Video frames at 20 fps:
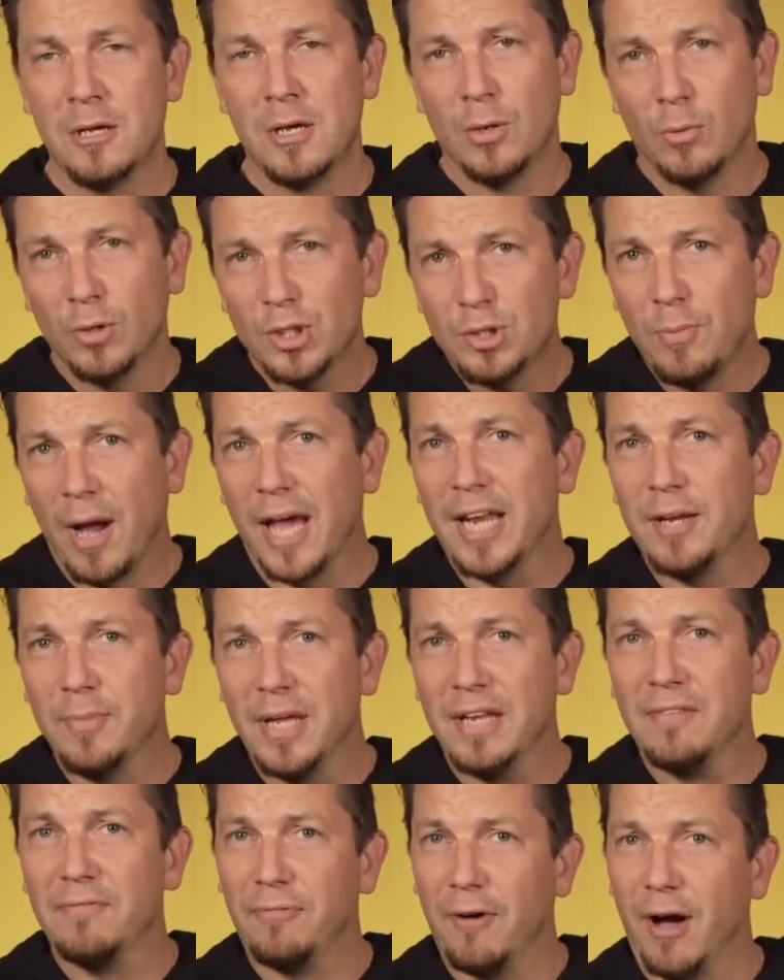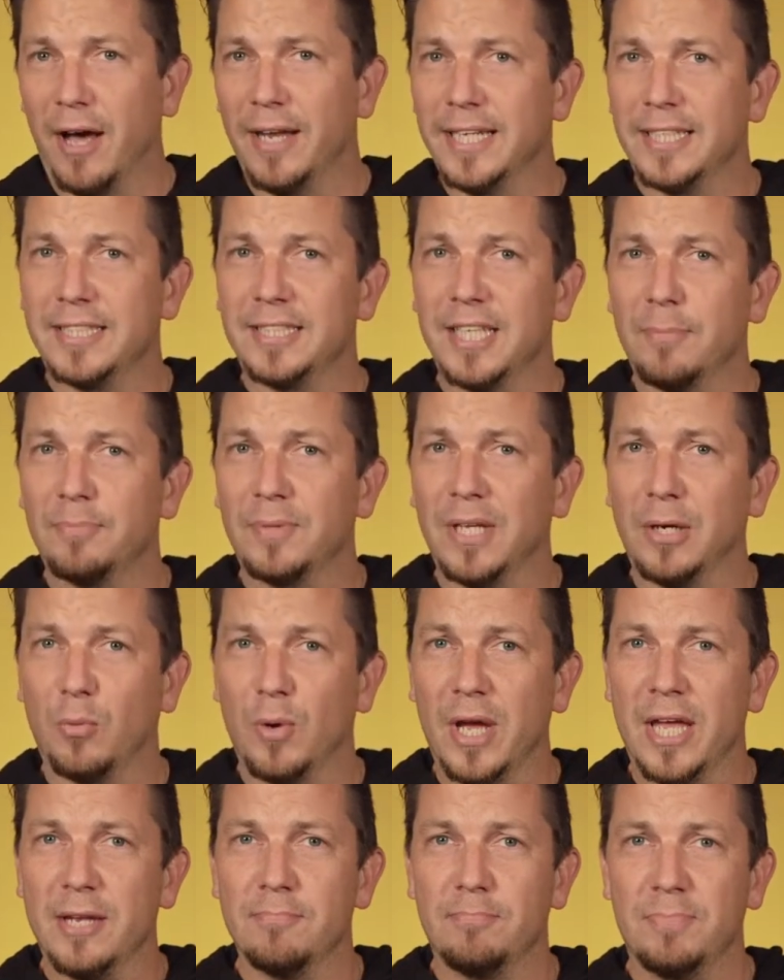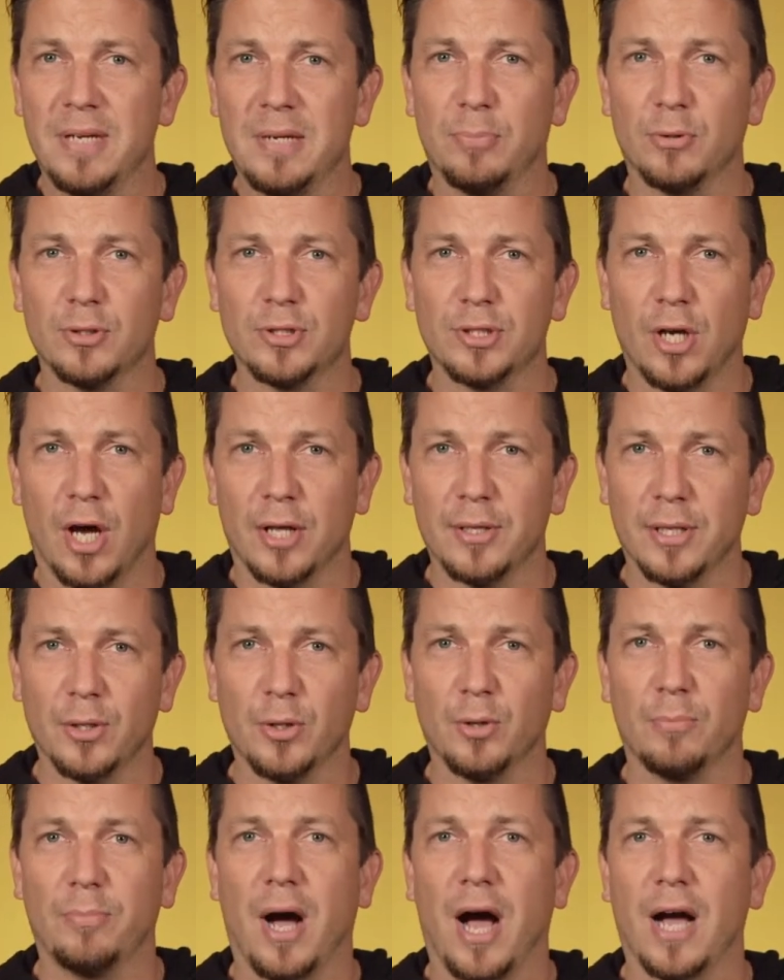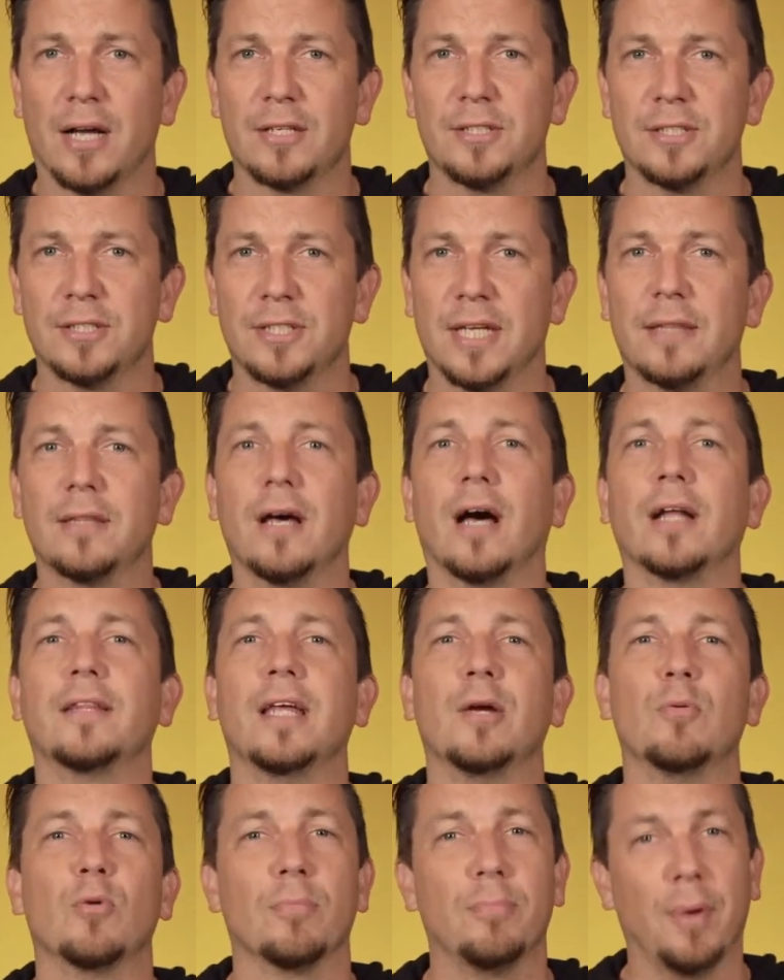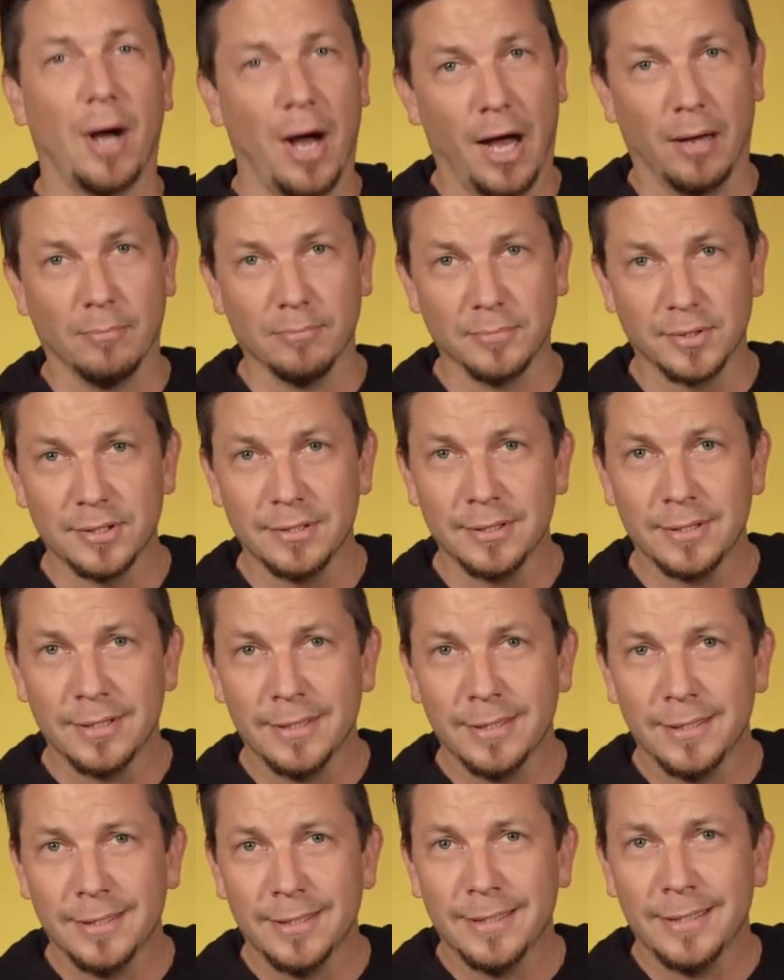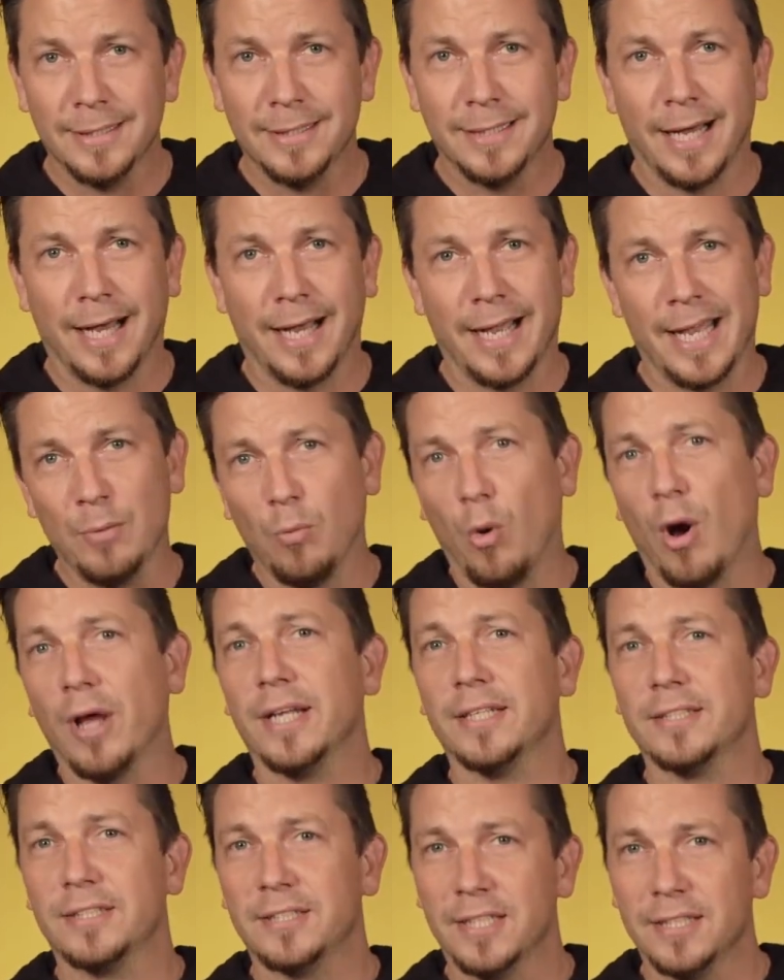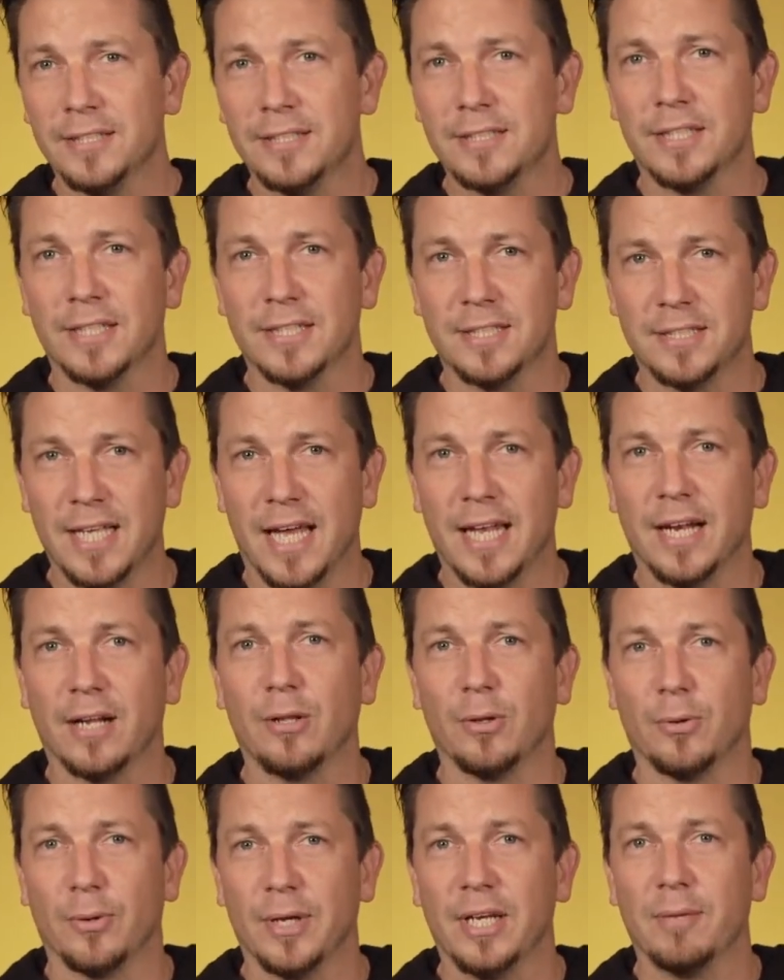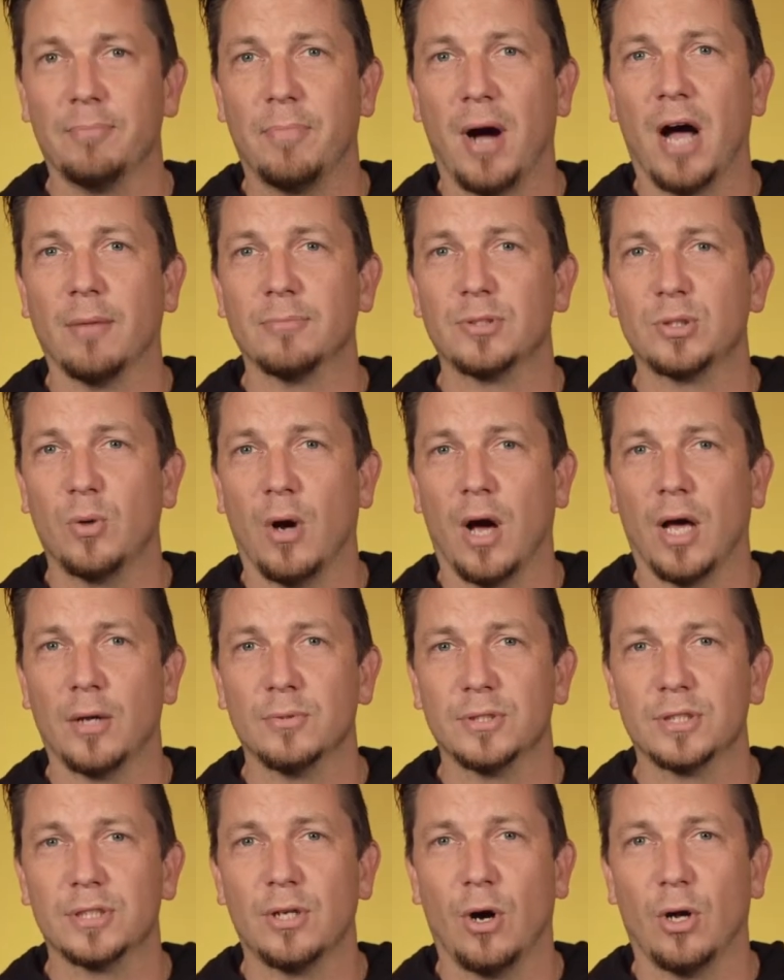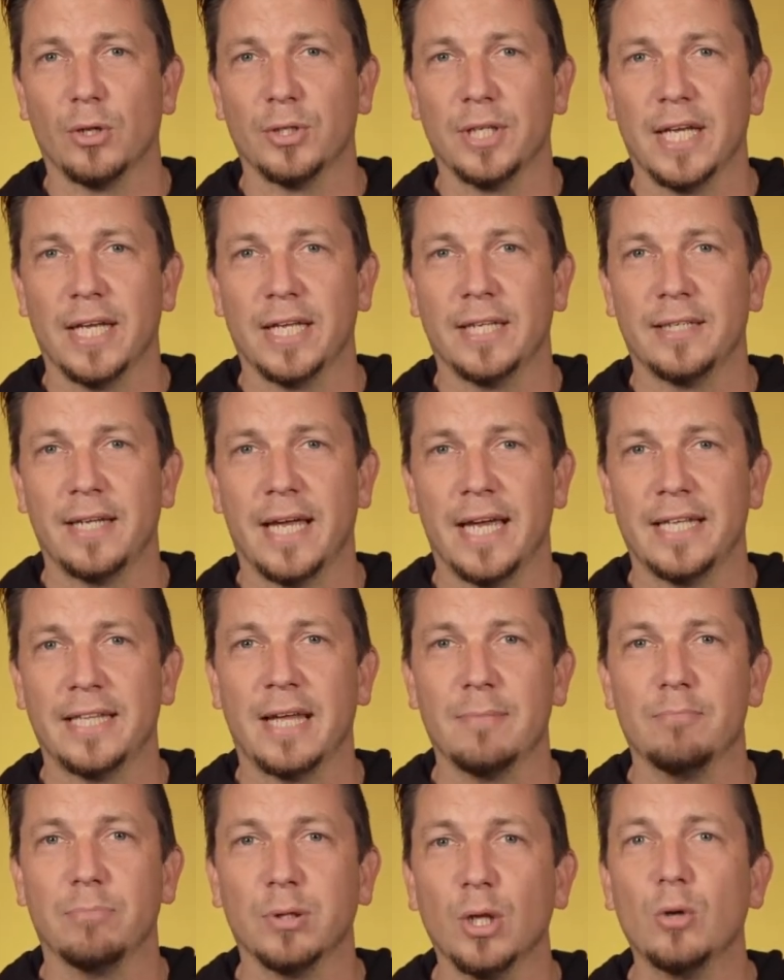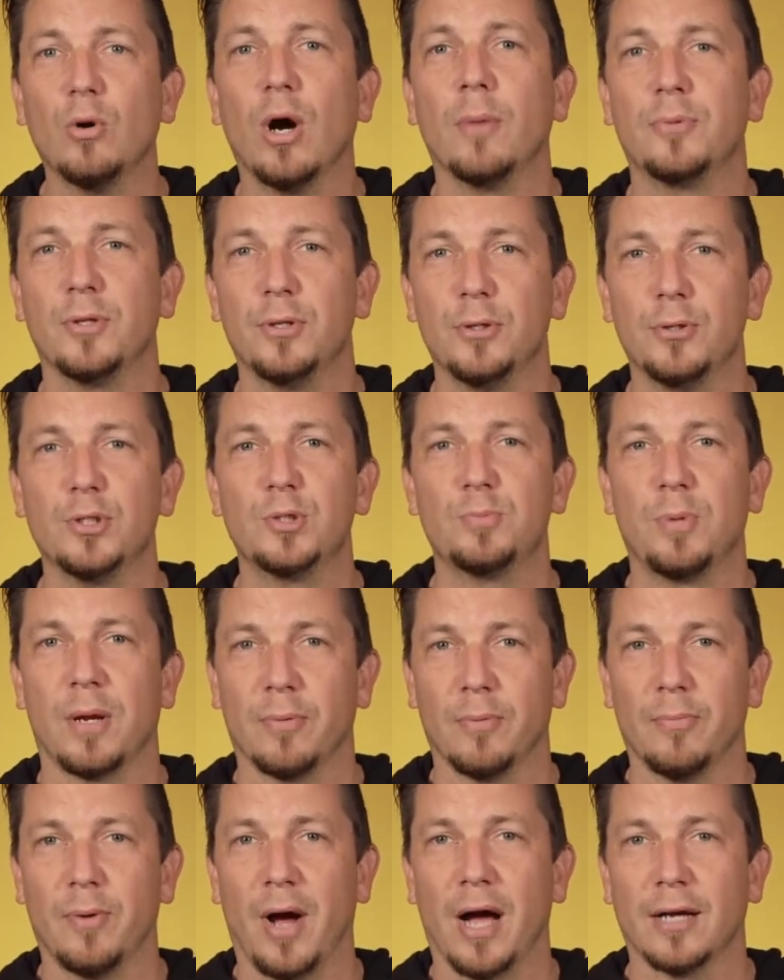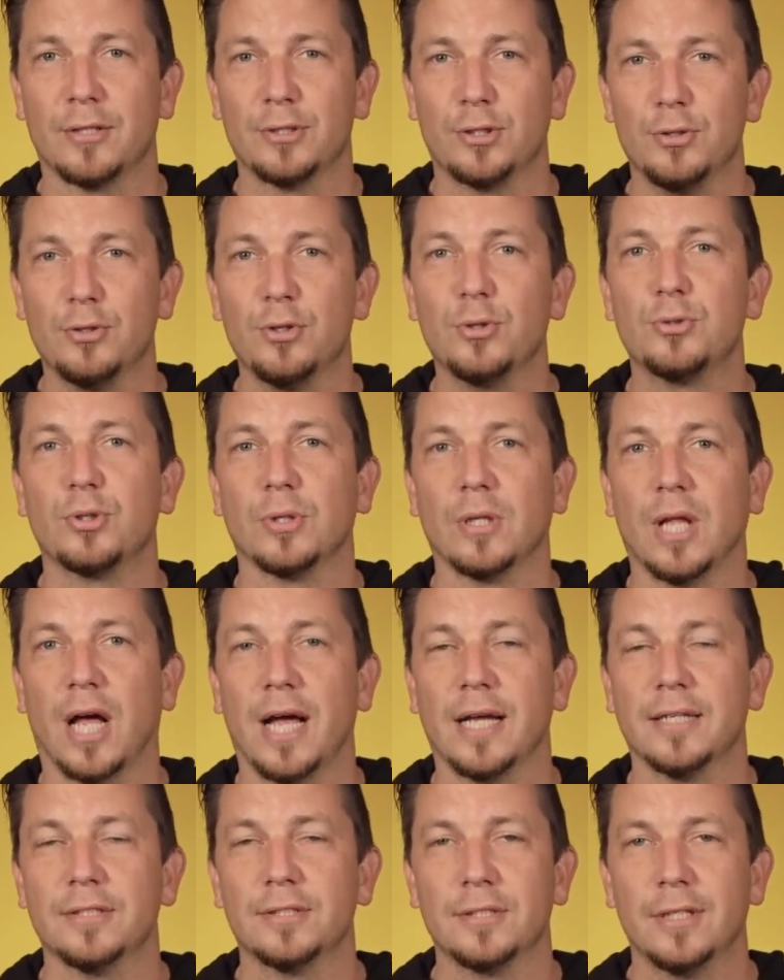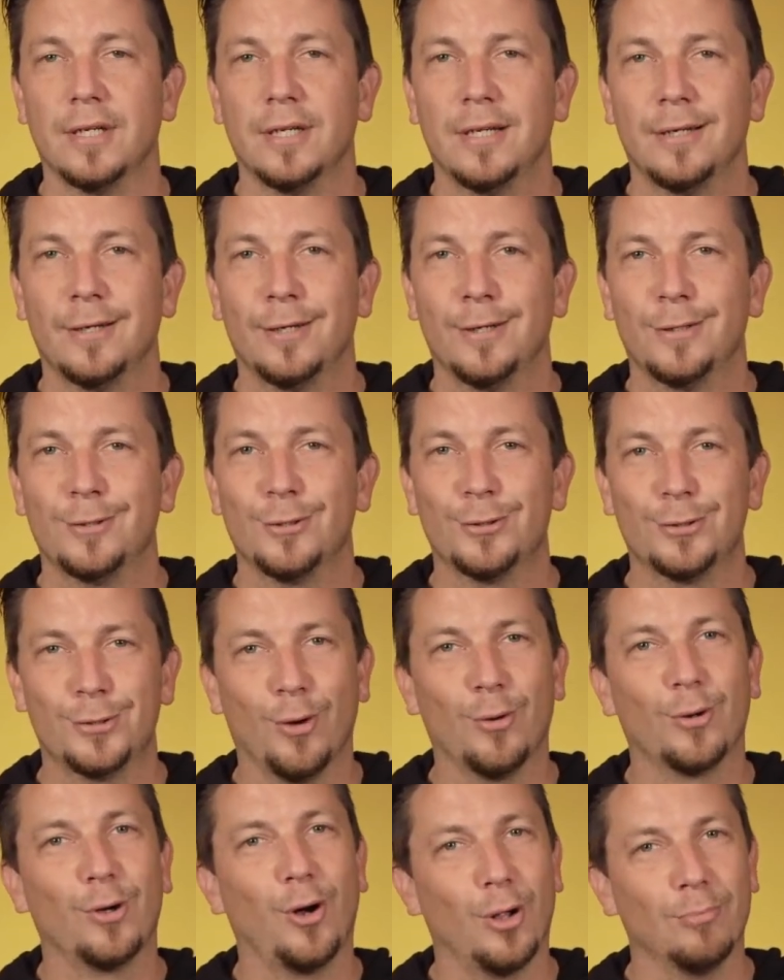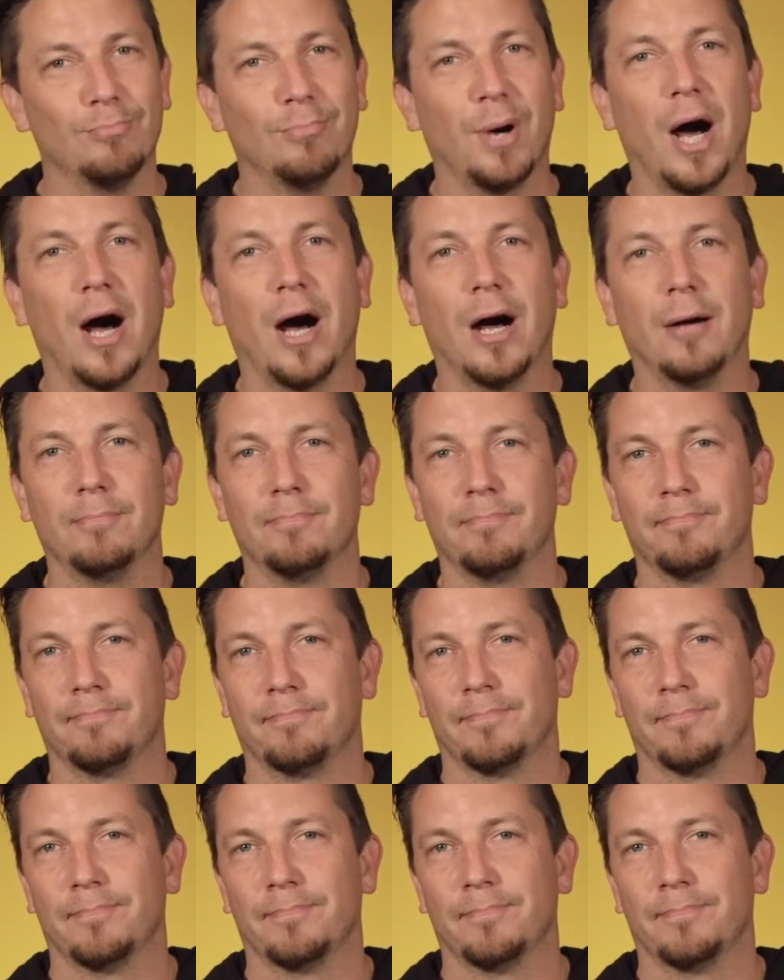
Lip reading: which might have been fun, except that when people saw the little boxes, they thought they were bombs. In one instance, the Santa Clarita Bomb Squad was called in, and they blew up the newspaper box to neutralize the so-called bomb.